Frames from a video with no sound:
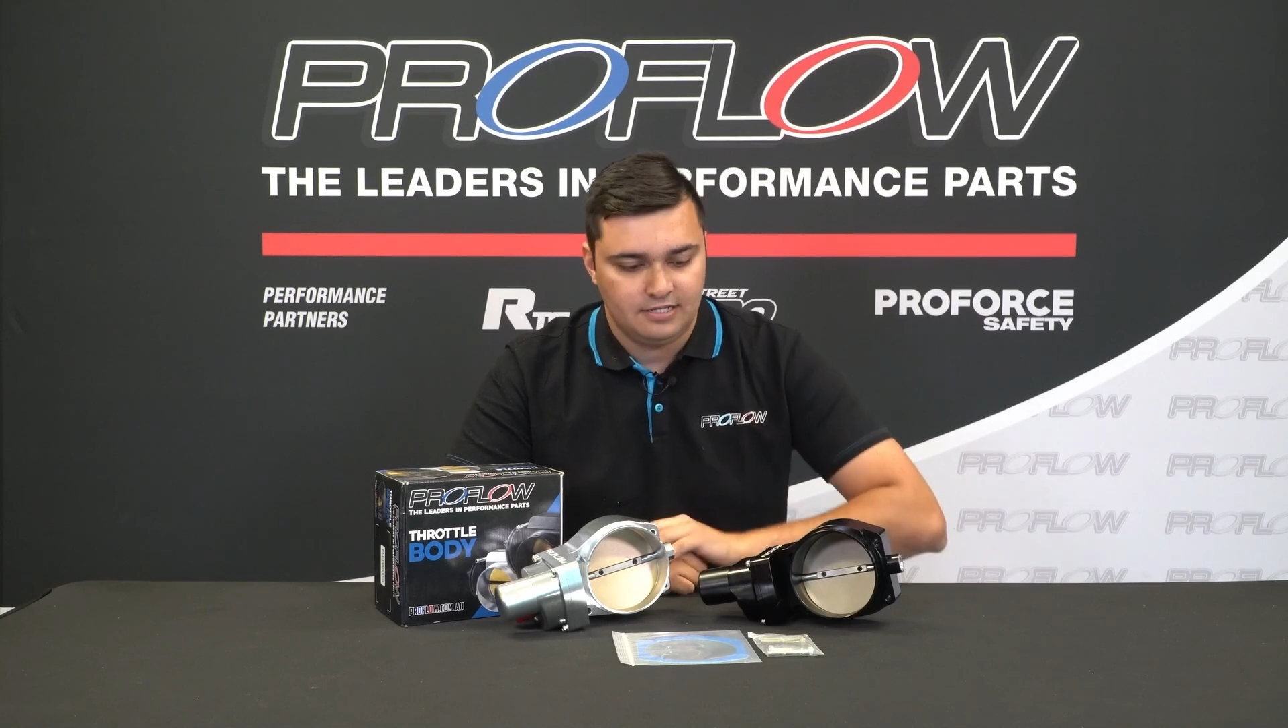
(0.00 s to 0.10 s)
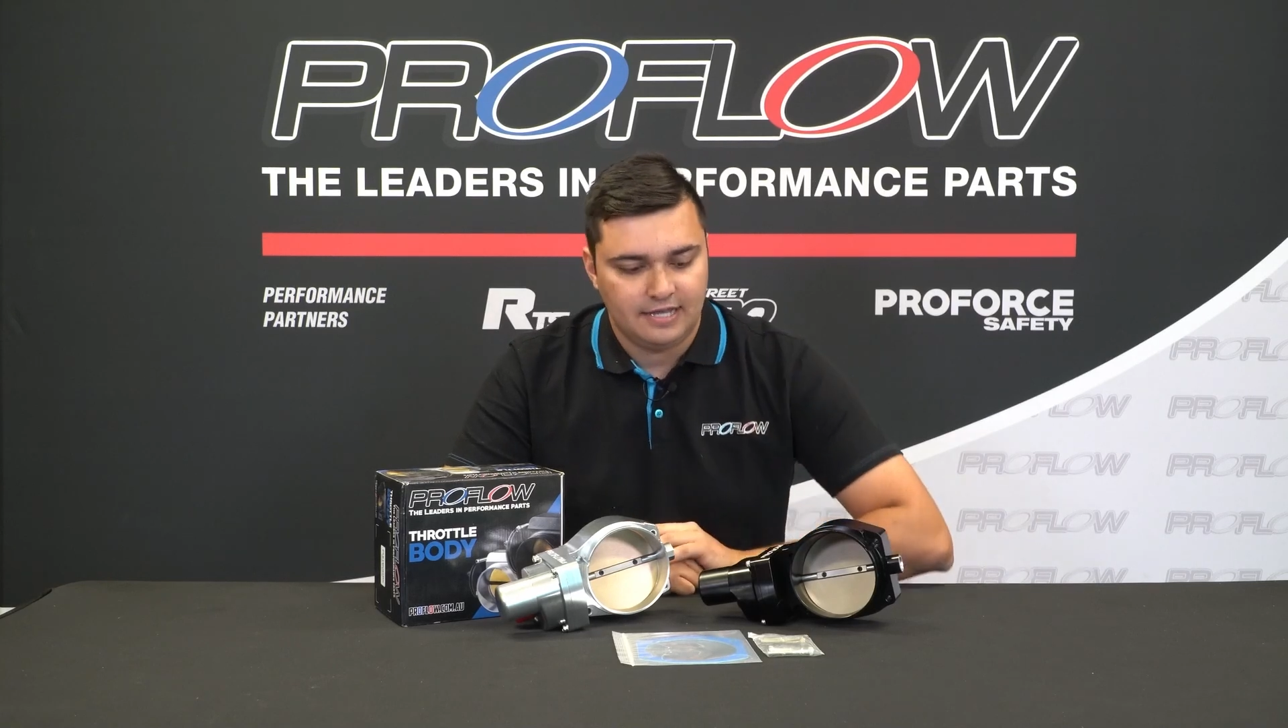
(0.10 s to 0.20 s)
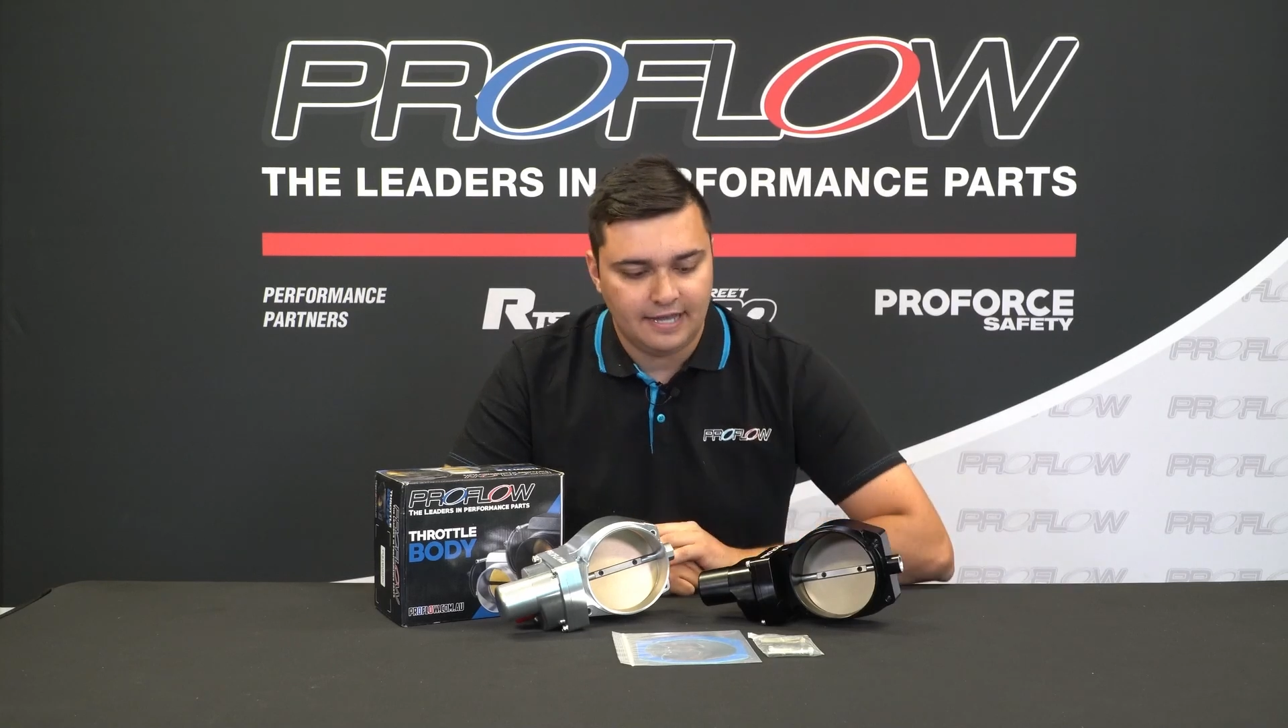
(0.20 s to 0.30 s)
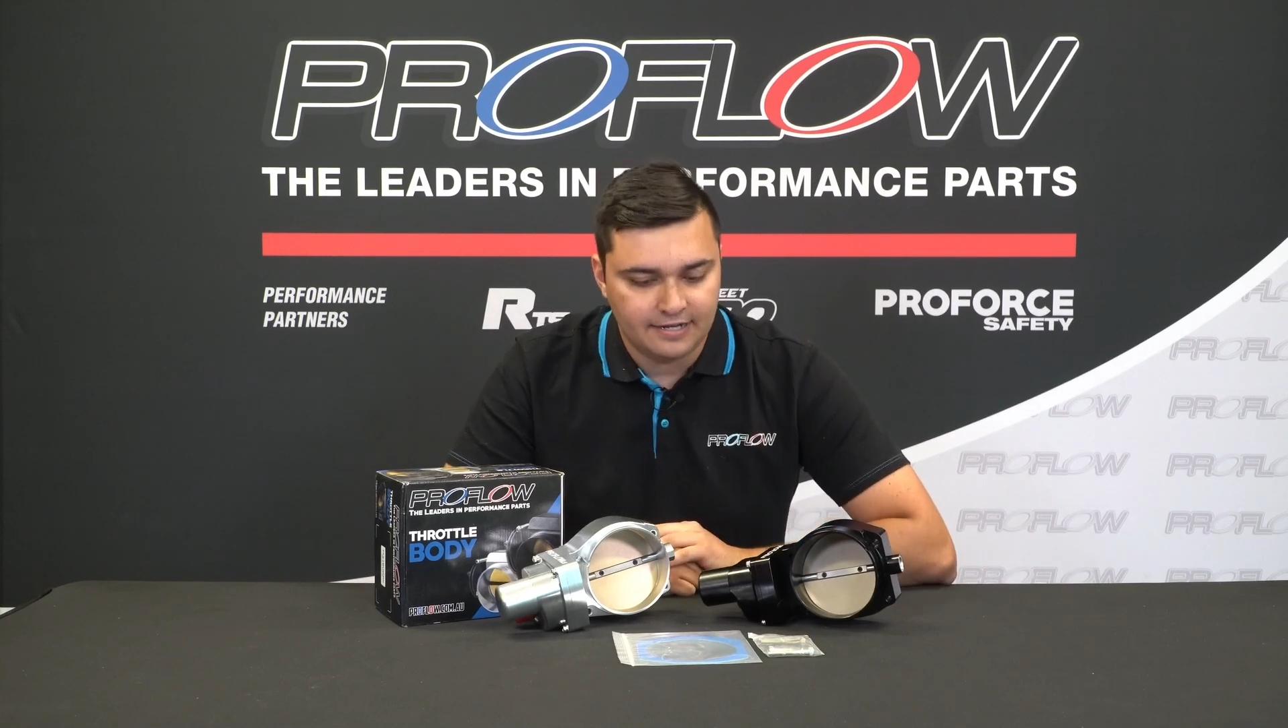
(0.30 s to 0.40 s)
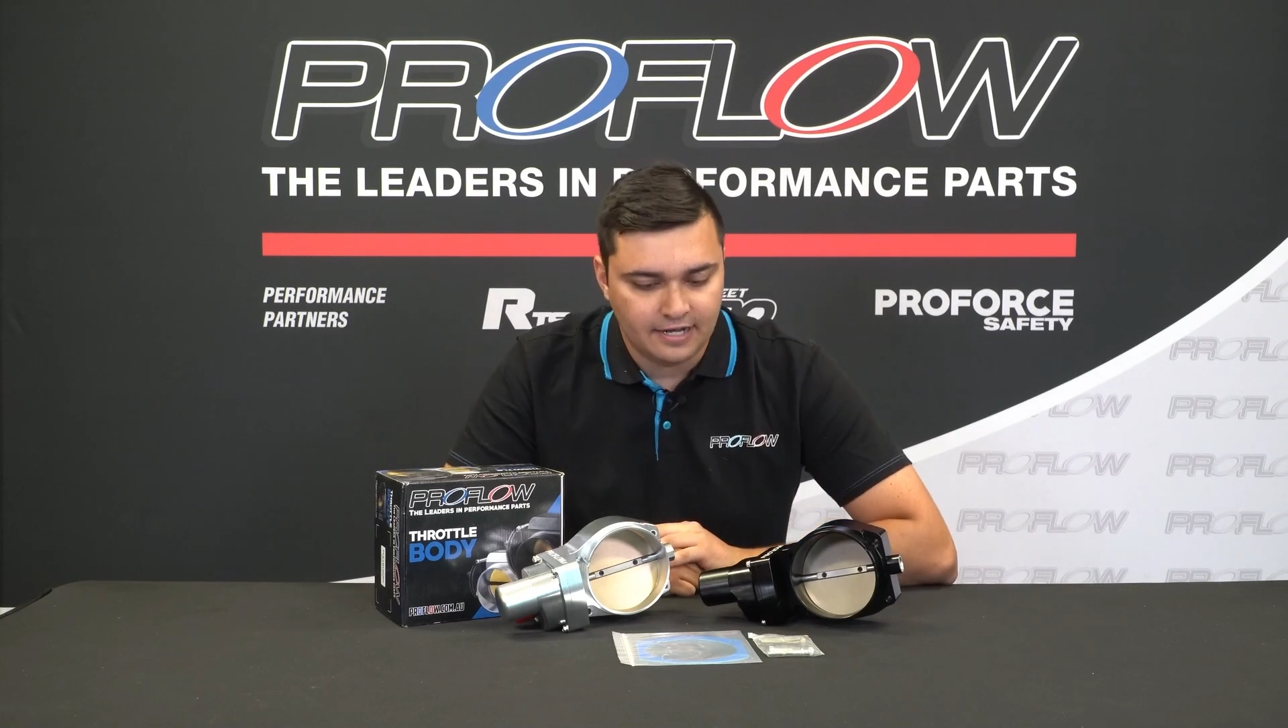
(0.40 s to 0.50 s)

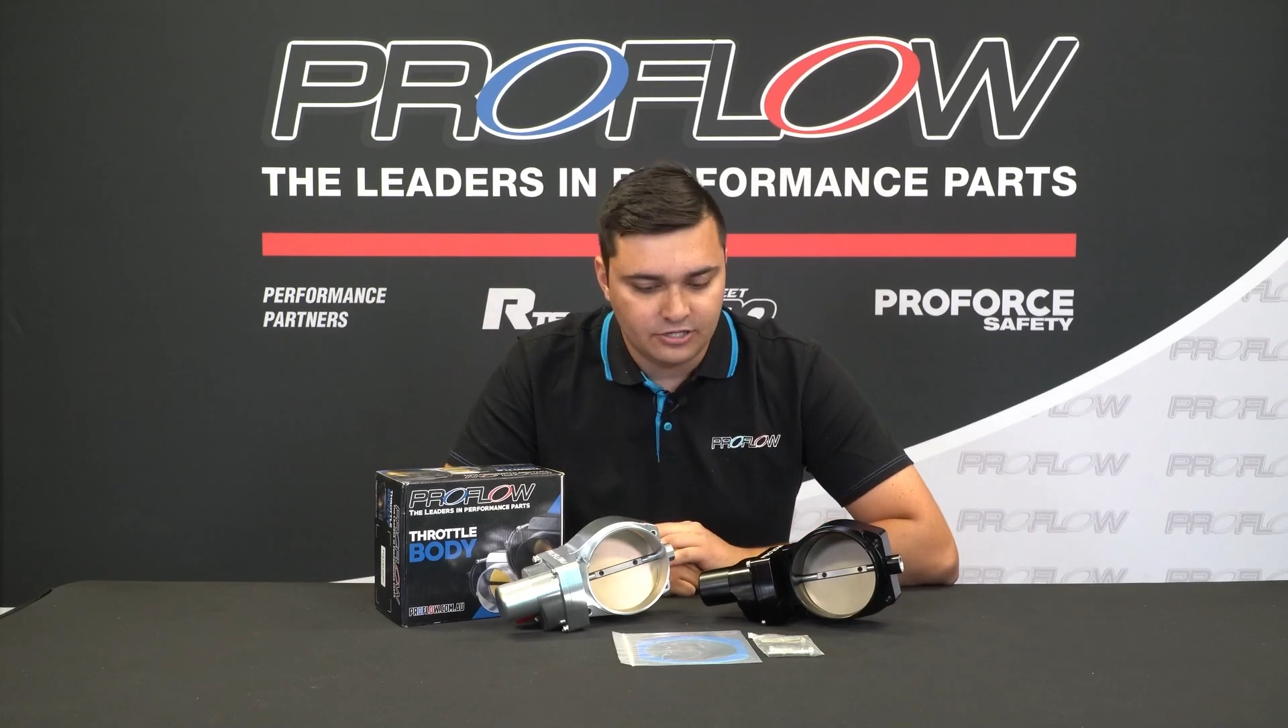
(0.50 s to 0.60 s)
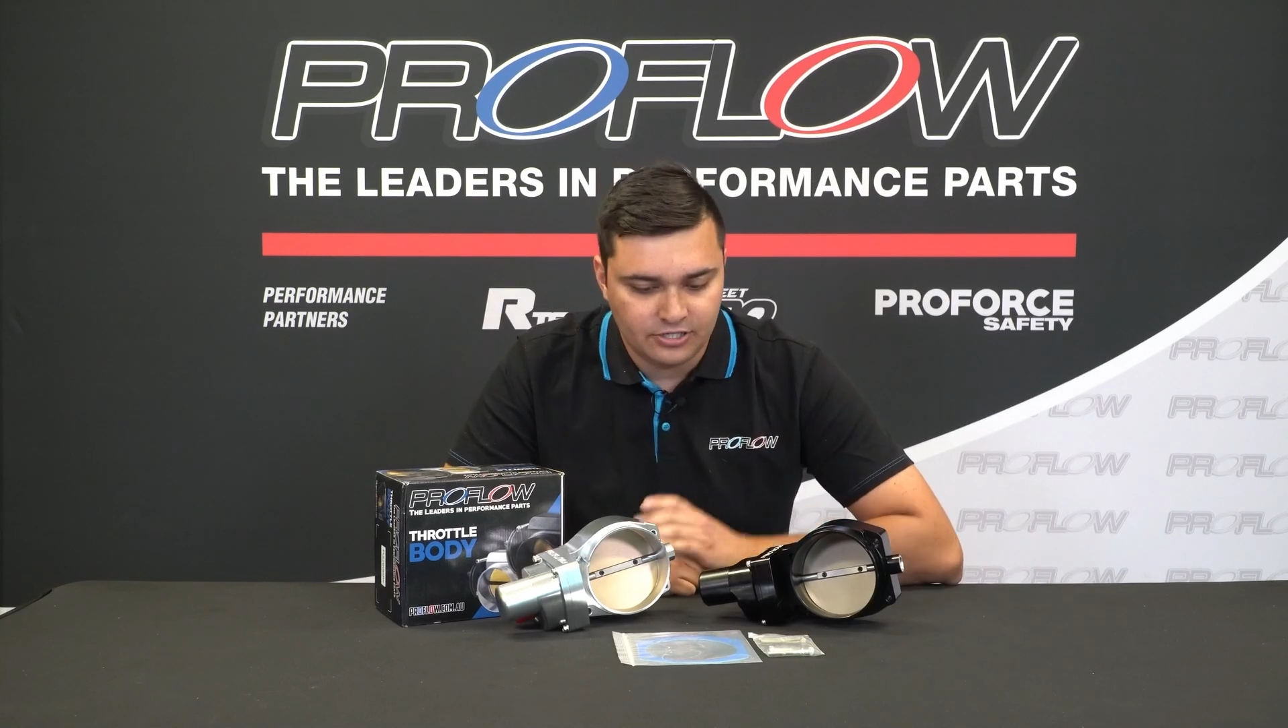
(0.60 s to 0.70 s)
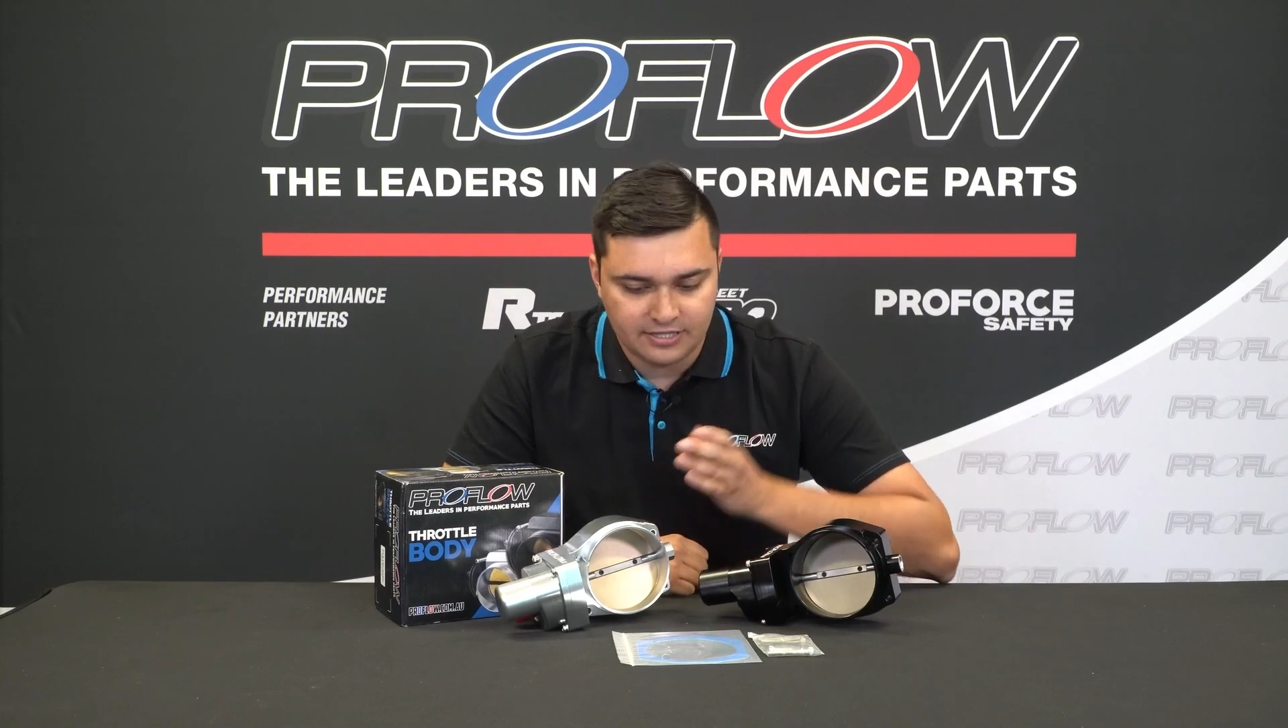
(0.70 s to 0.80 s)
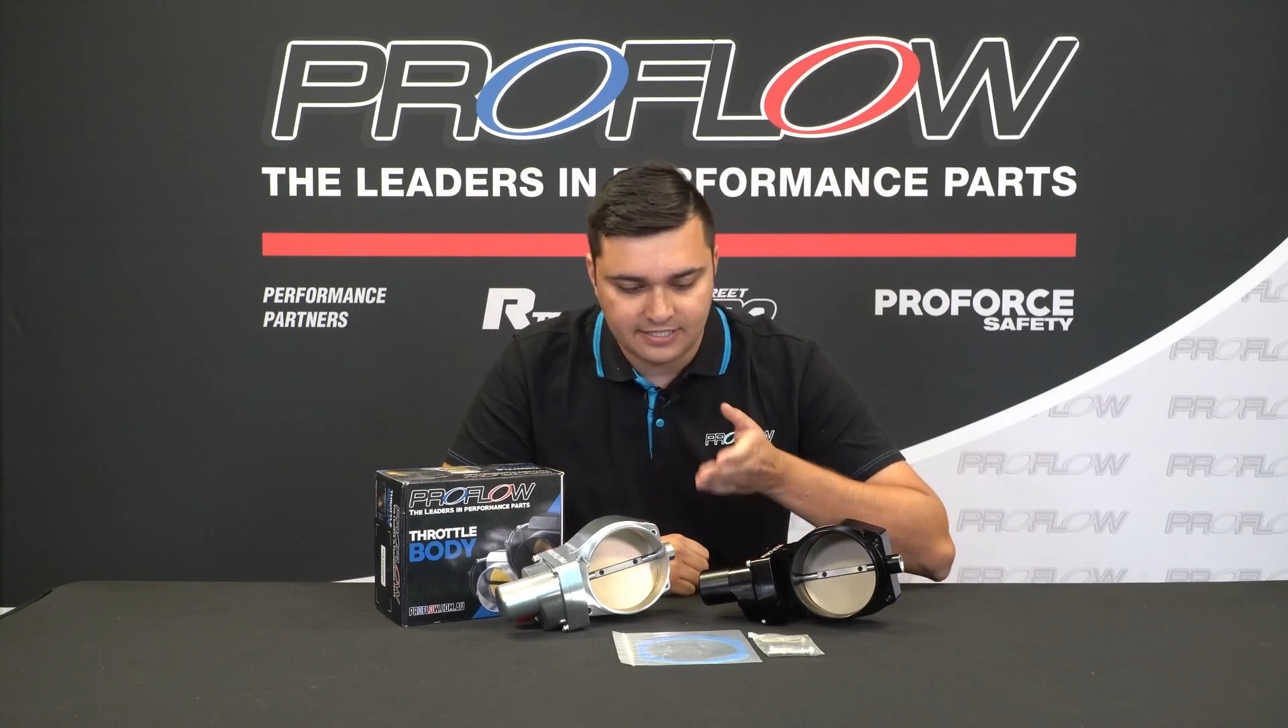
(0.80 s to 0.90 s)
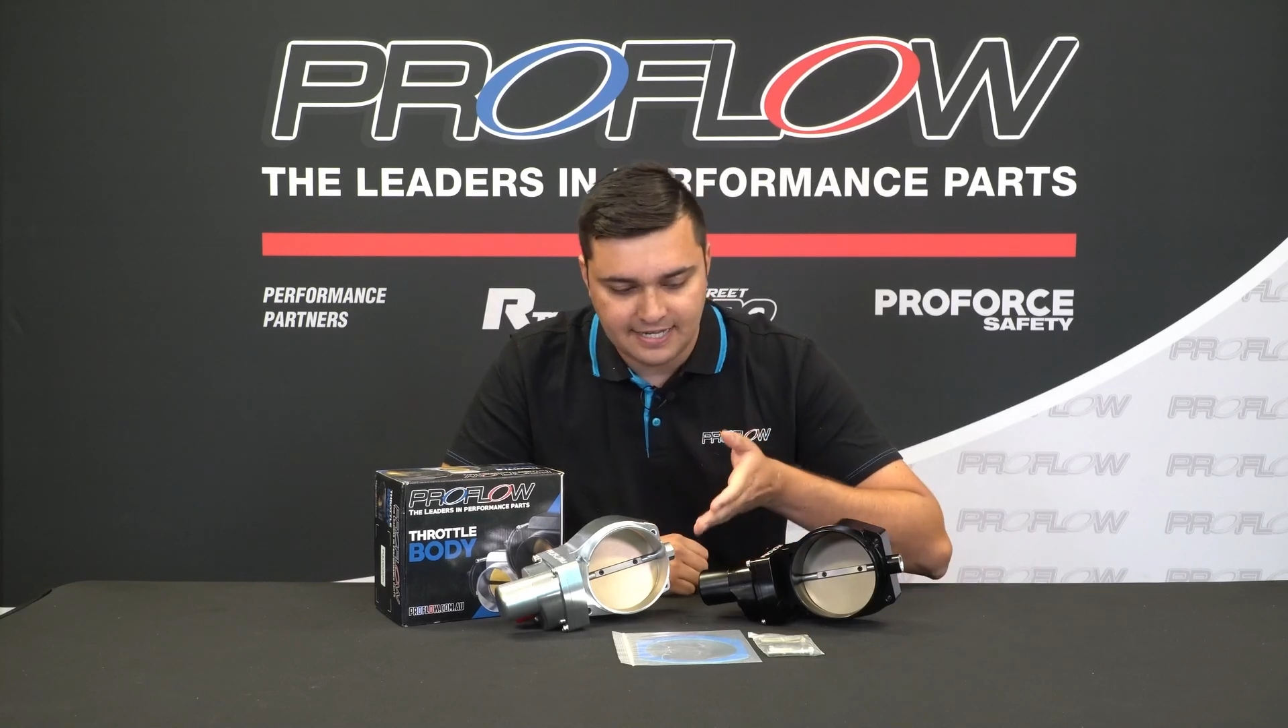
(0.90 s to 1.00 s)
And uh, you get the